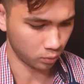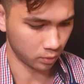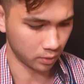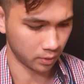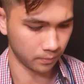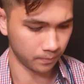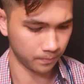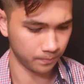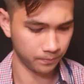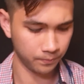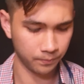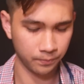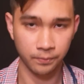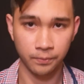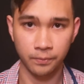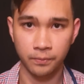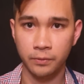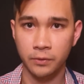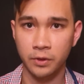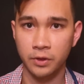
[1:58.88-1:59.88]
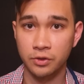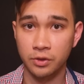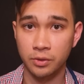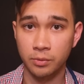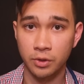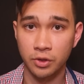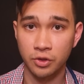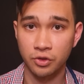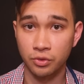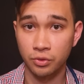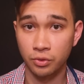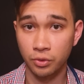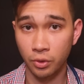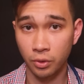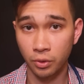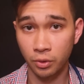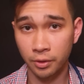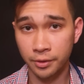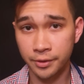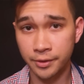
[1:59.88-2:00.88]
Well, as I mentioned
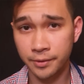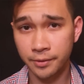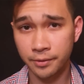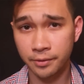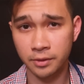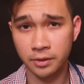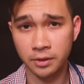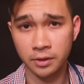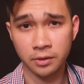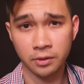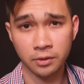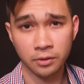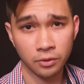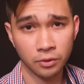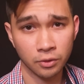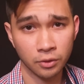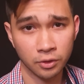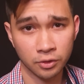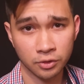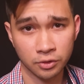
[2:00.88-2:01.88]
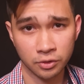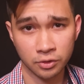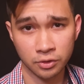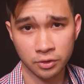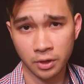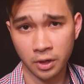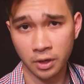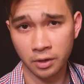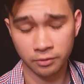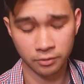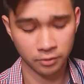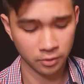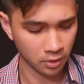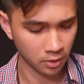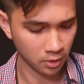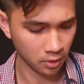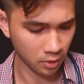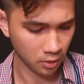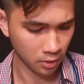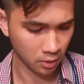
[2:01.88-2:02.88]
earlier, the nursing staff
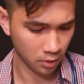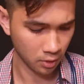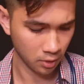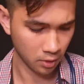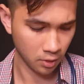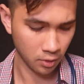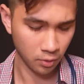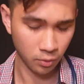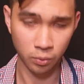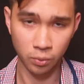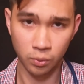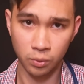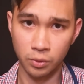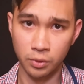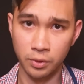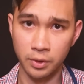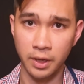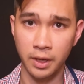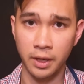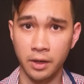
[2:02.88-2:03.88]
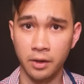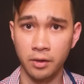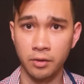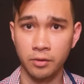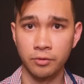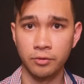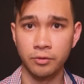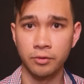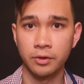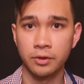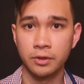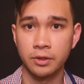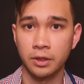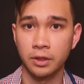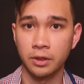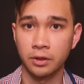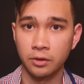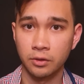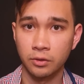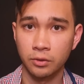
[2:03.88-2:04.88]
would have
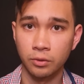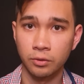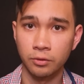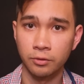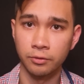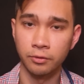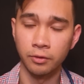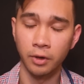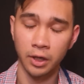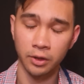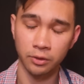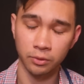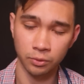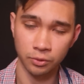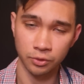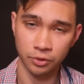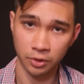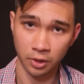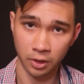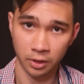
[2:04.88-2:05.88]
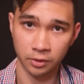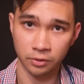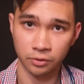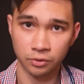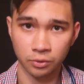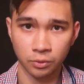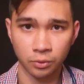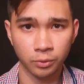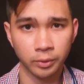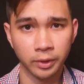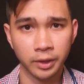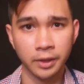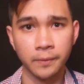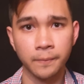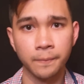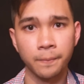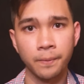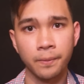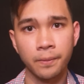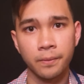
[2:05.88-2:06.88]
taken your vital signs already,
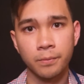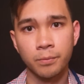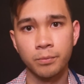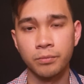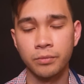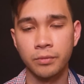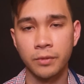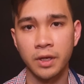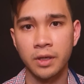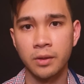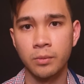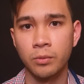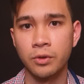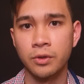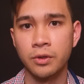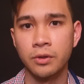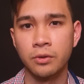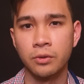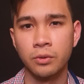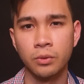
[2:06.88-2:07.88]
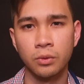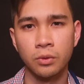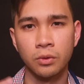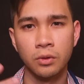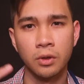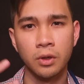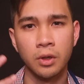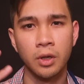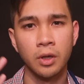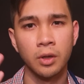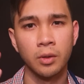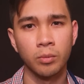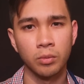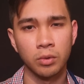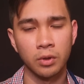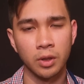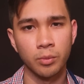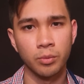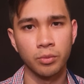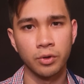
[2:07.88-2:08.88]
namely your
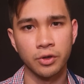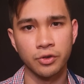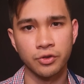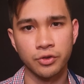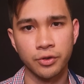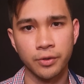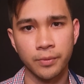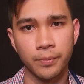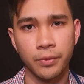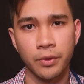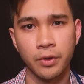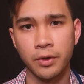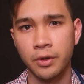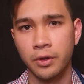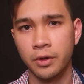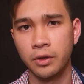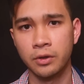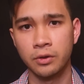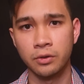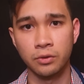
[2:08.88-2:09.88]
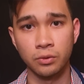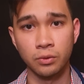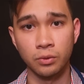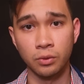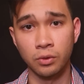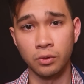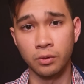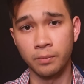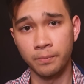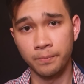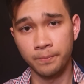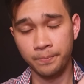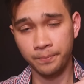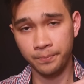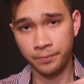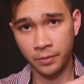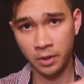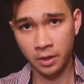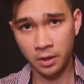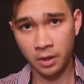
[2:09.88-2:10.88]
blood pressure, your
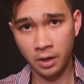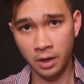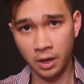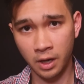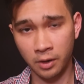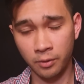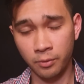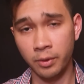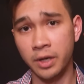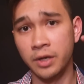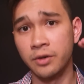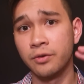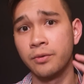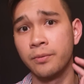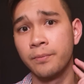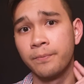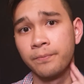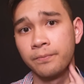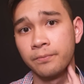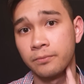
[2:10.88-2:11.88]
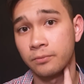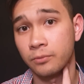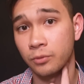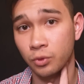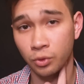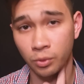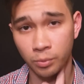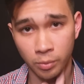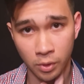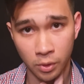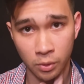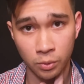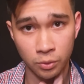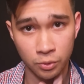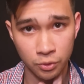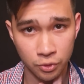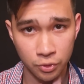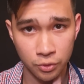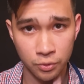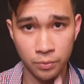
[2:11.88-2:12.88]
heart rate or
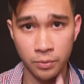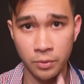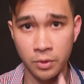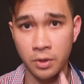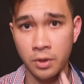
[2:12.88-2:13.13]
pulse,